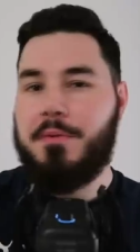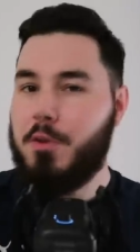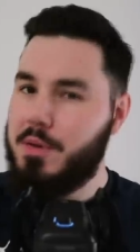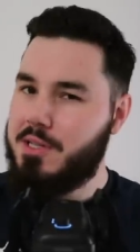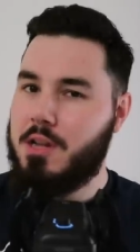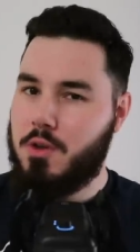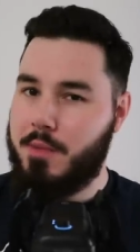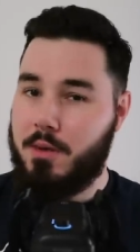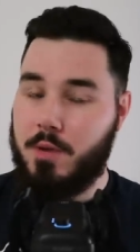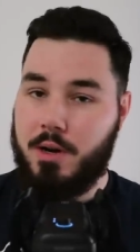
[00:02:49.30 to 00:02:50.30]
before we start talking
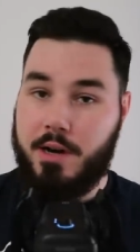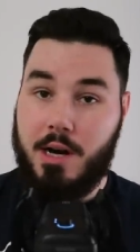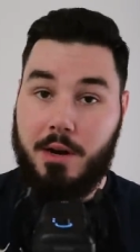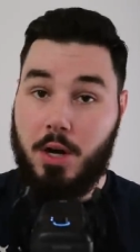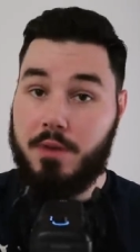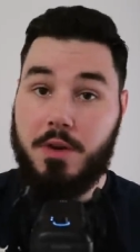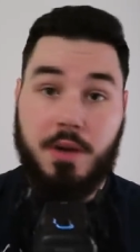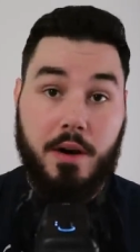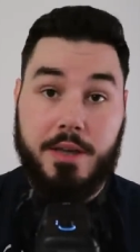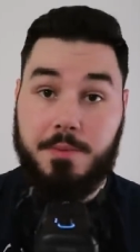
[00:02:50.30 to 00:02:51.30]
about the World Cup, a lot of you
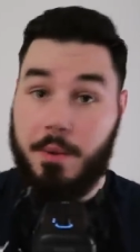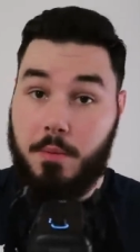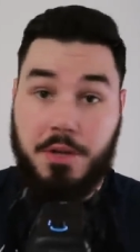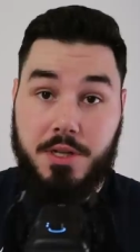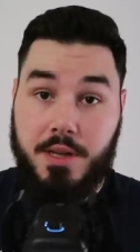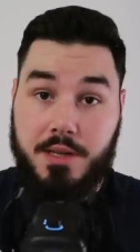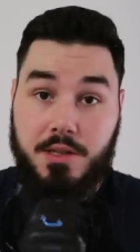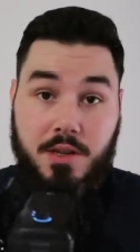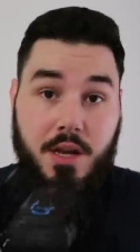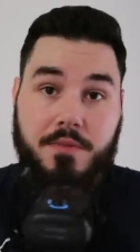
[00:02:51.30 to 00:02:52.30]
guys might be watching
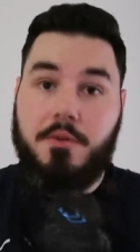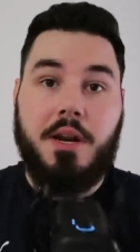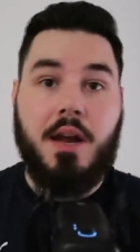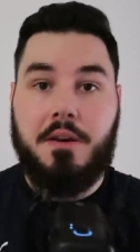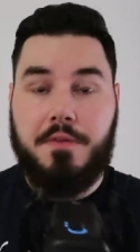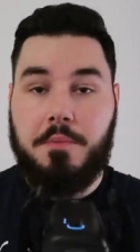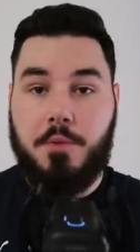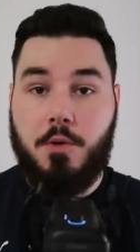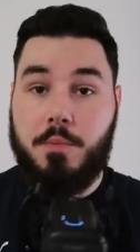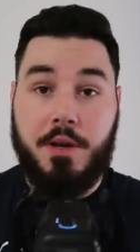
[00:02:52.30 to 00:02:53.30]
this. You don't even really like
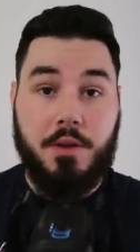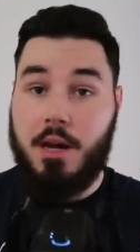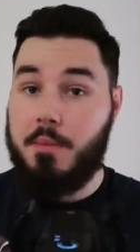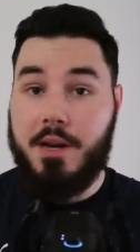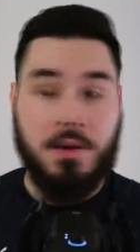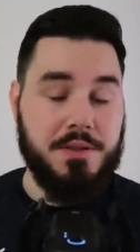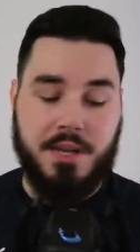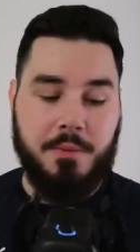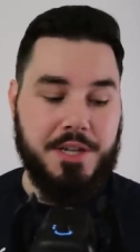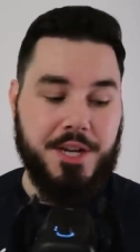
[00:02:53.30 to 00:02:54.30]
football, but you like my
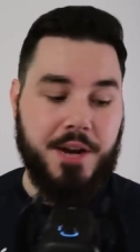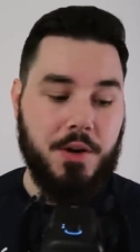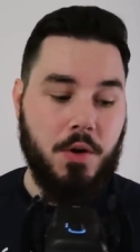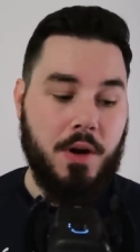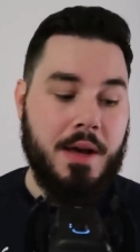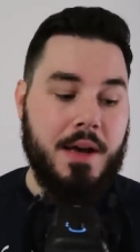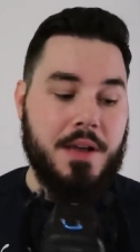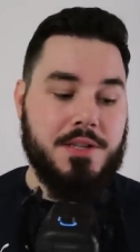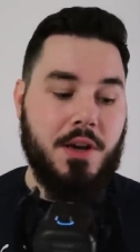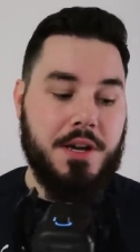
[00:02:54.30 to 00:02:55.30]
content on my channel.
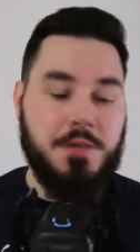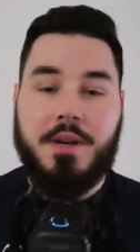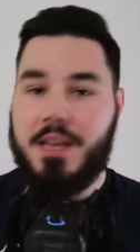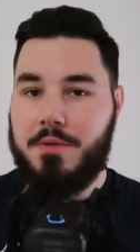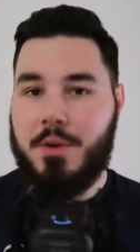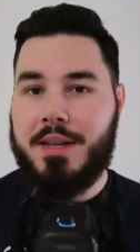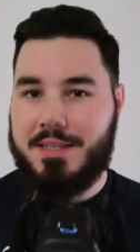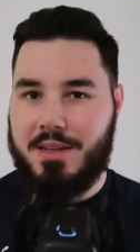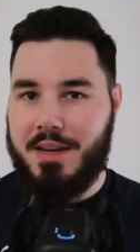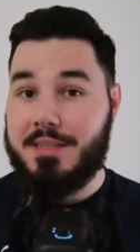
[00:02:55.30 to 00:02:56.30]
So I just want to give you an
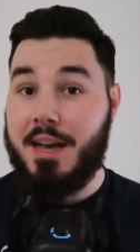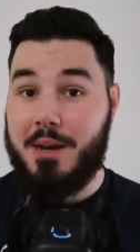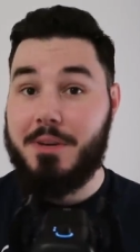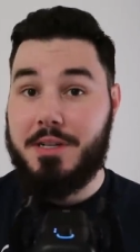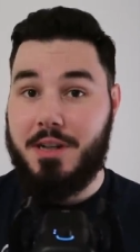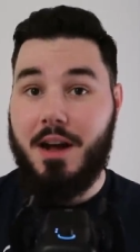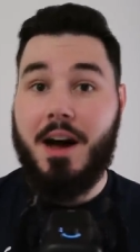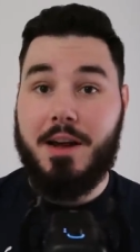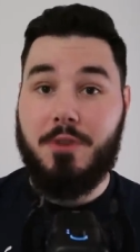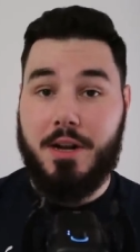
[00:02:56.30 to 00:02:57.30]
insight into how much like
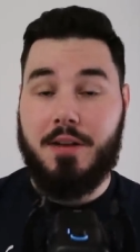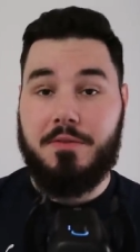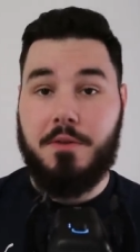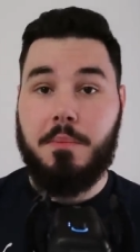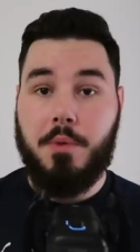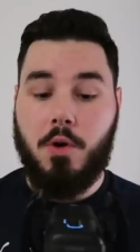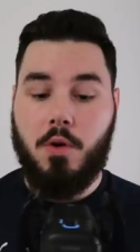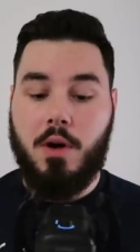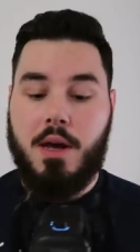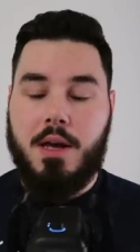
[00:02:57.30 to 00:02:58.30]
I really love
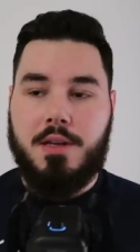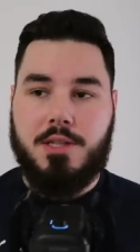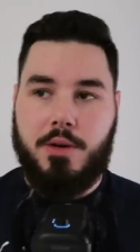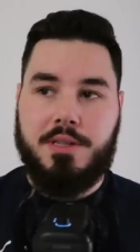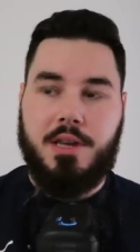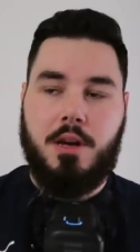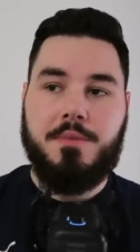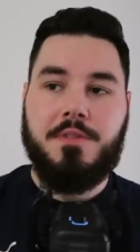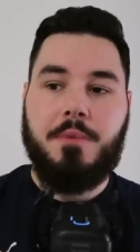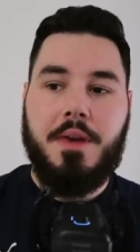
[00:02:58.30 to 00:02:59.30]
football. So in
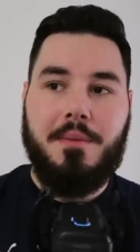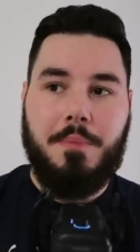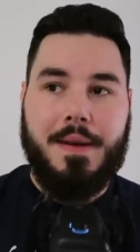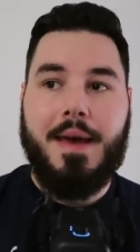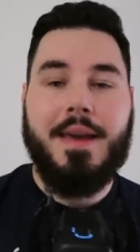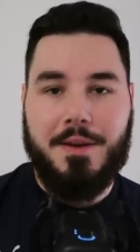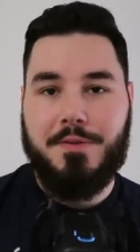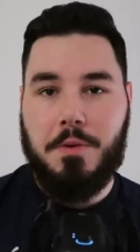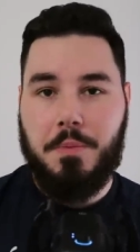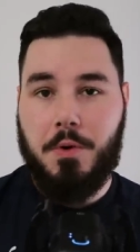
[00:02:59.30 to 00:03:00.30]
terms of me playing
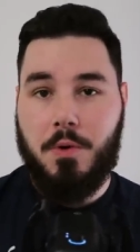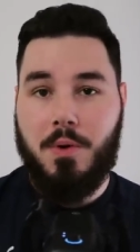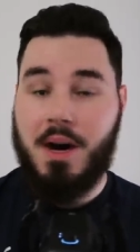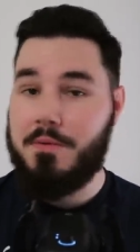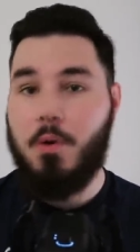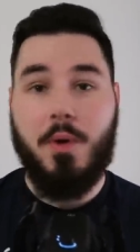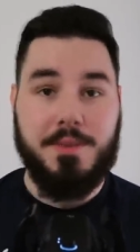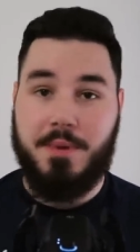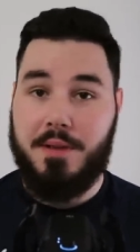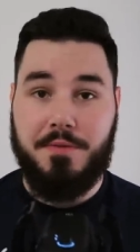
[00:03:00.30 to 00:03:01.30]
football, I've
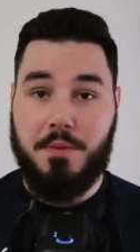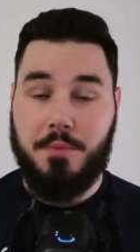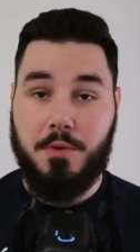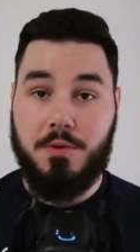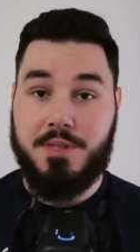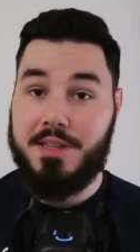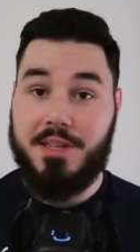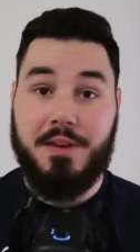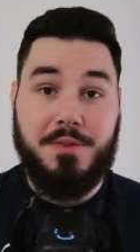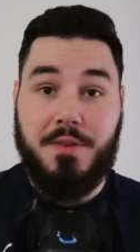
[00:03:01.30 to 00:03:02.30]
always played football
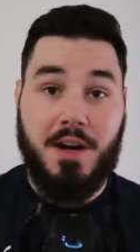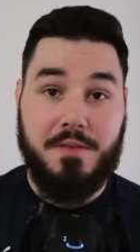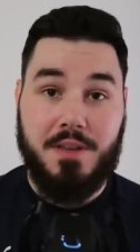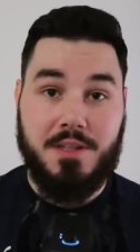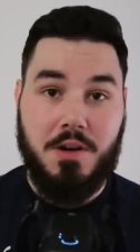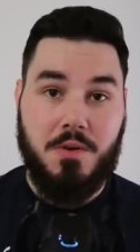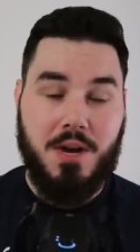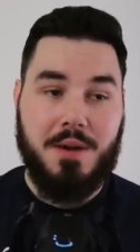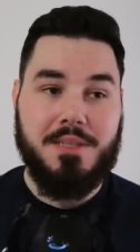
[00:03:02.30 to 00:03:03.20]
since I was 5 years old. I